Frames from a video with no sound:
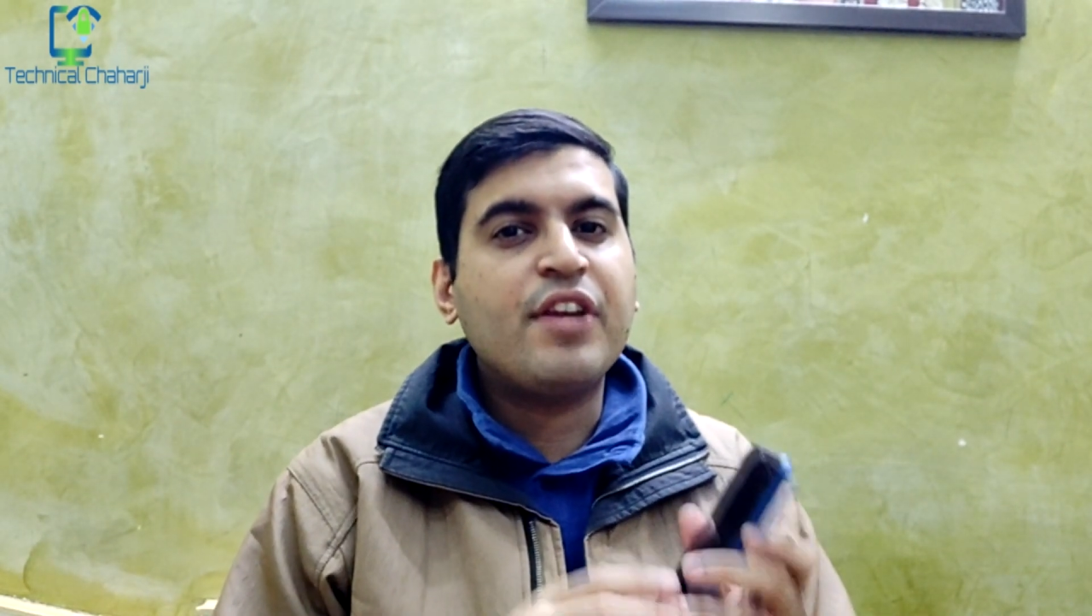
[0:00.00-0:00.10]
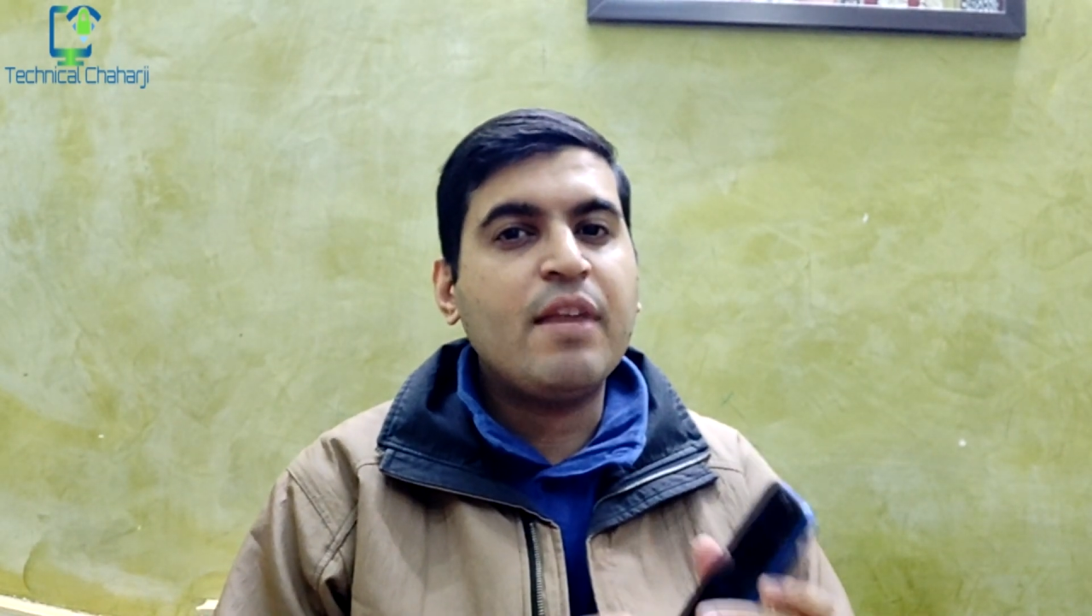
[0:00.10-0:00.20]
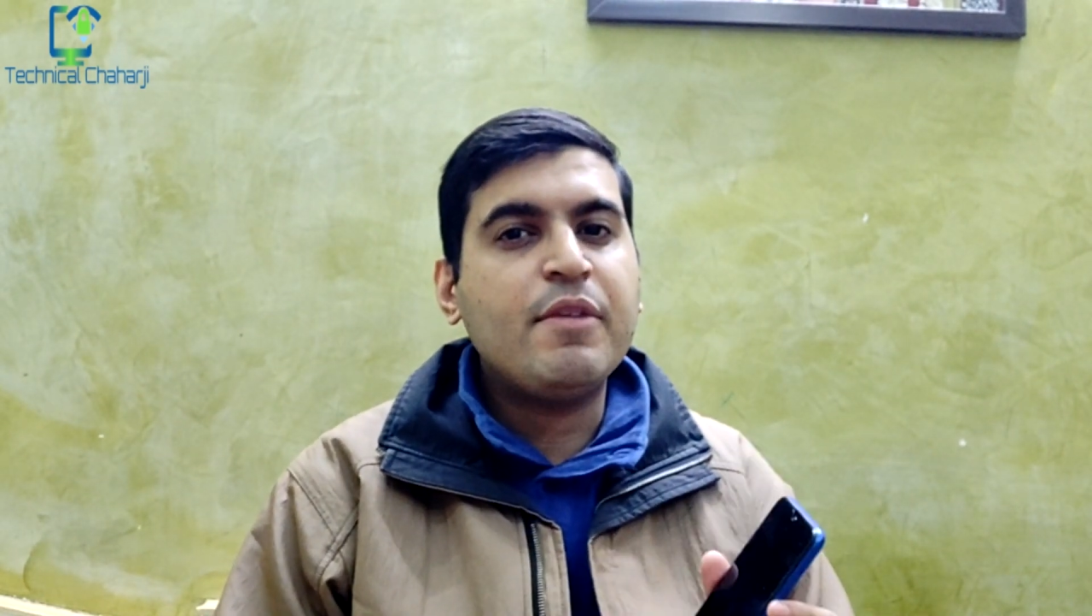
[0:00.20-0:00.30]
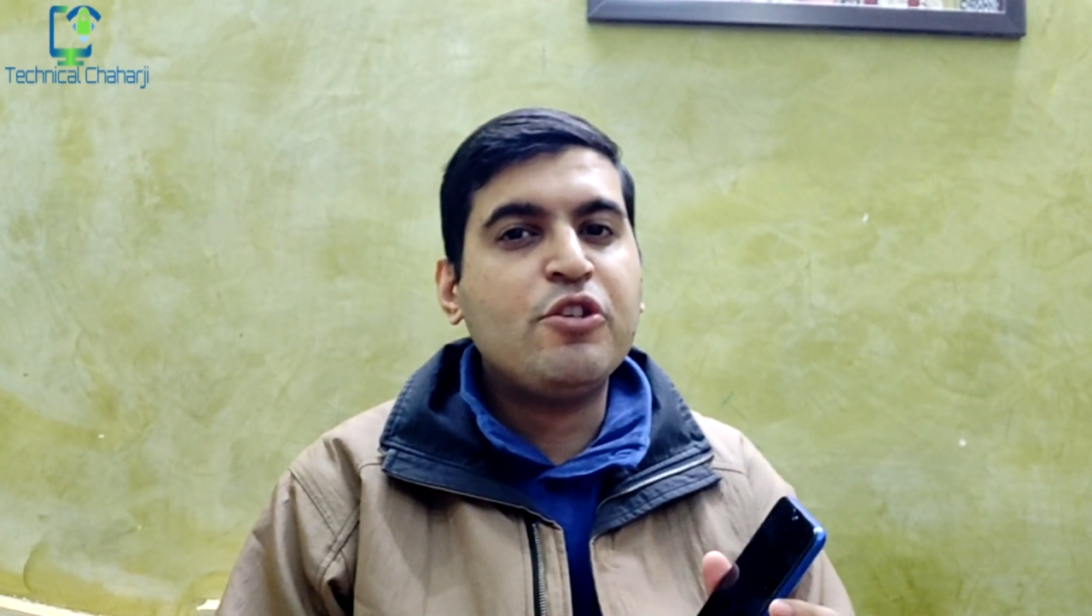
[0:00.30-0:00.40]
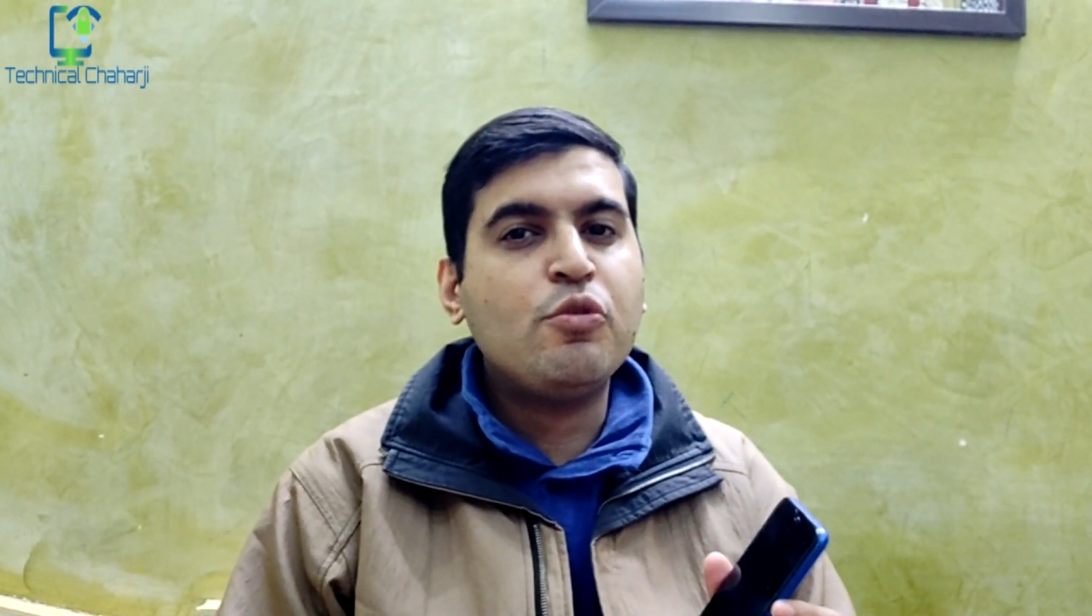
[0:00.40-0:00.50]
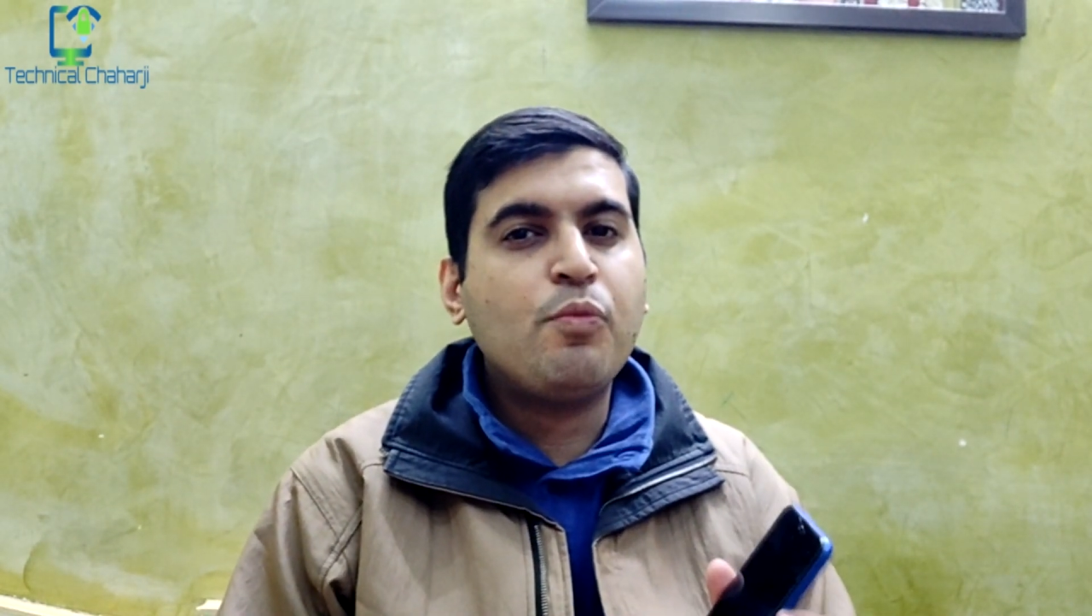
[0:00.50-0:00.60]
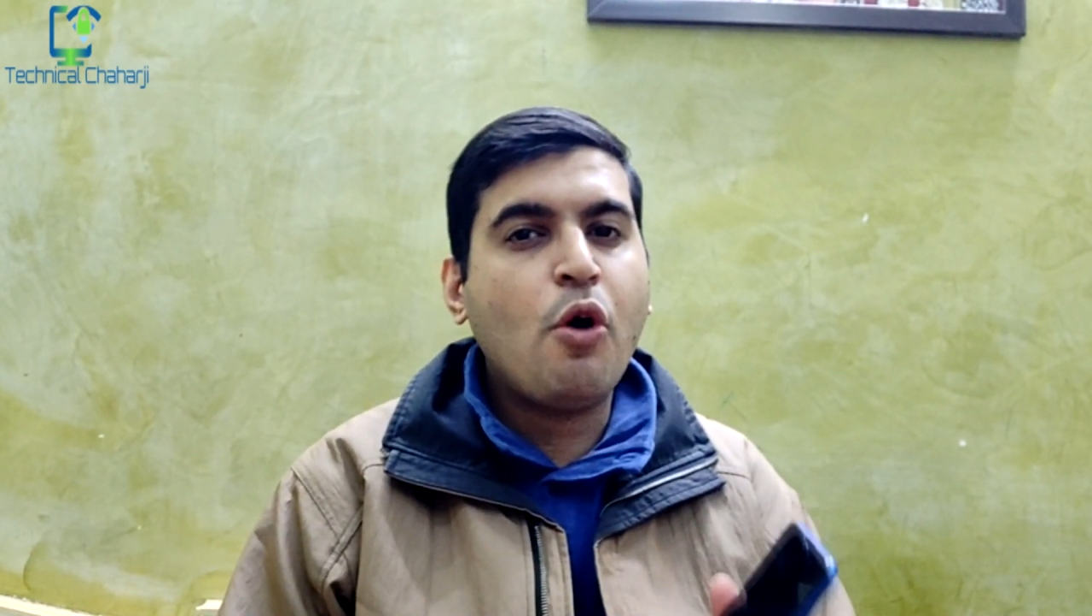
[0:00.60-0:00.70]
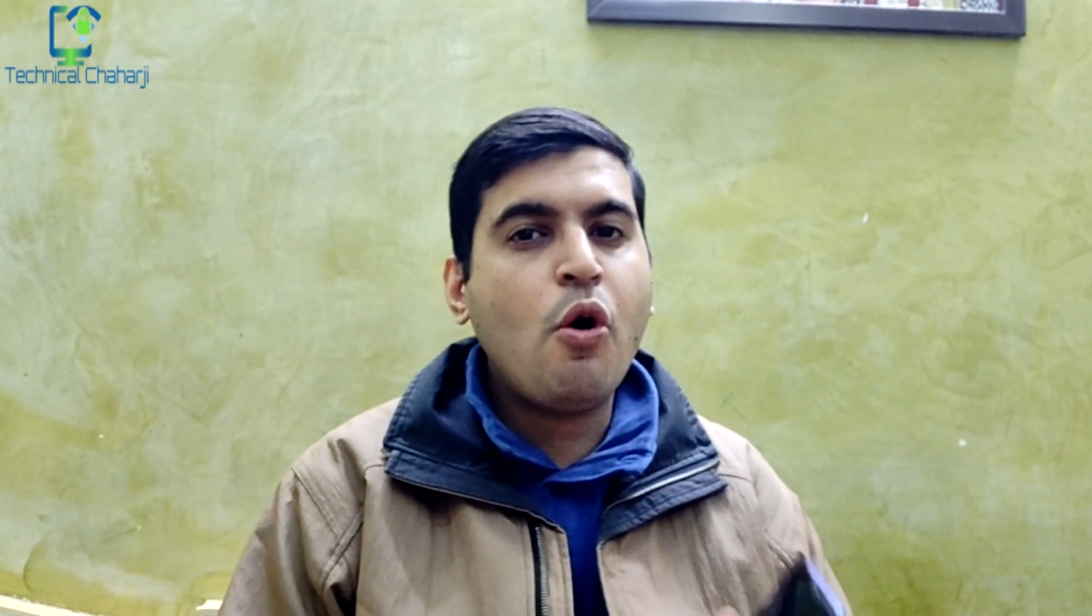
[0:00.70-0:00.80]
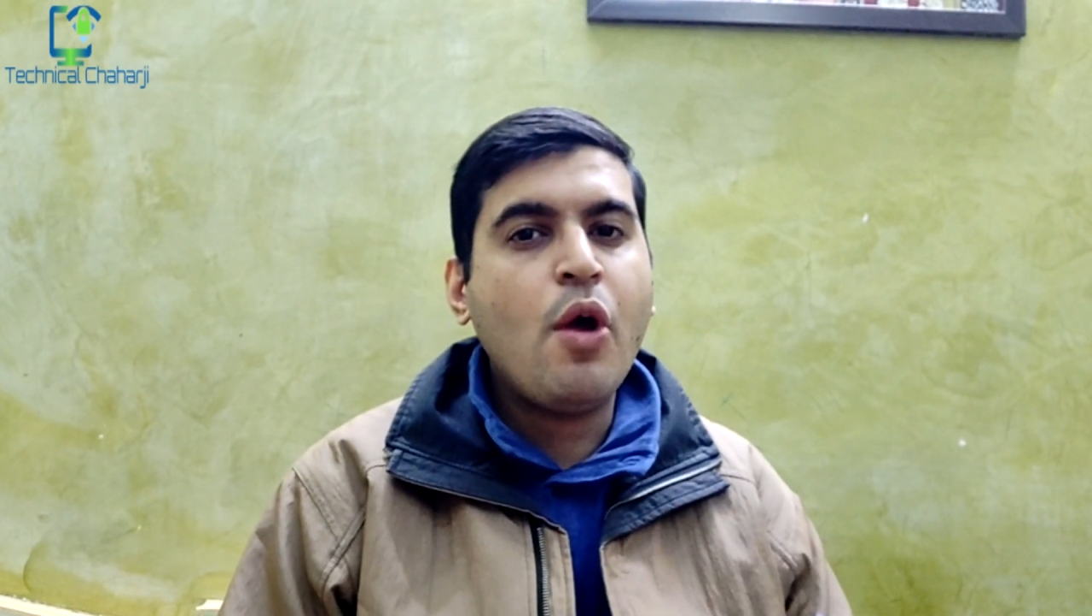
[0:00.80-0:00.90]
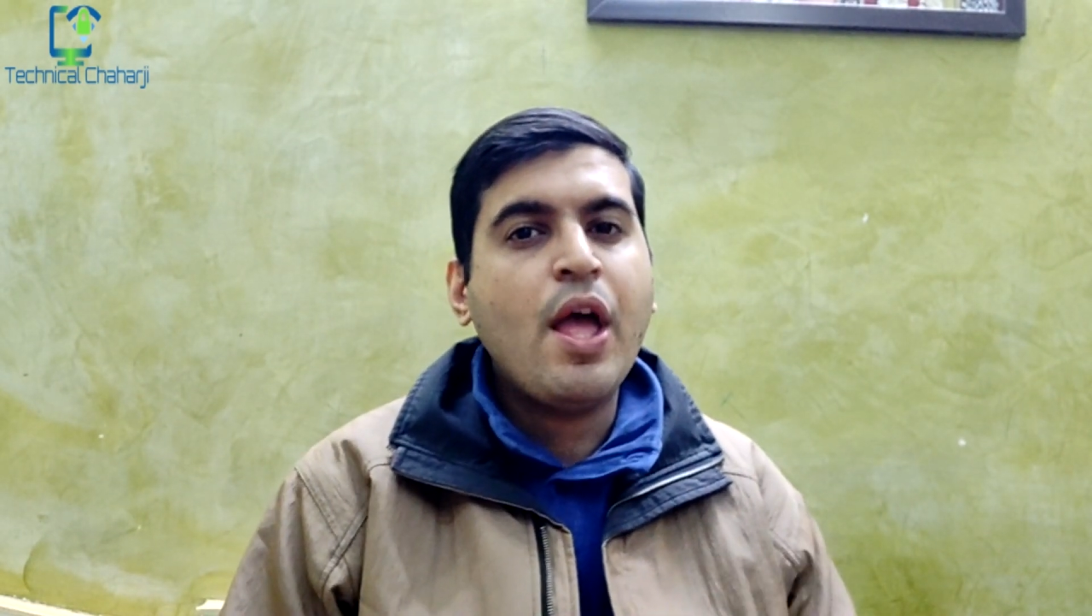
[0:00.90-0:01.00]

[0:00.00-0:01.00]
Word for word: Realme 2 Pro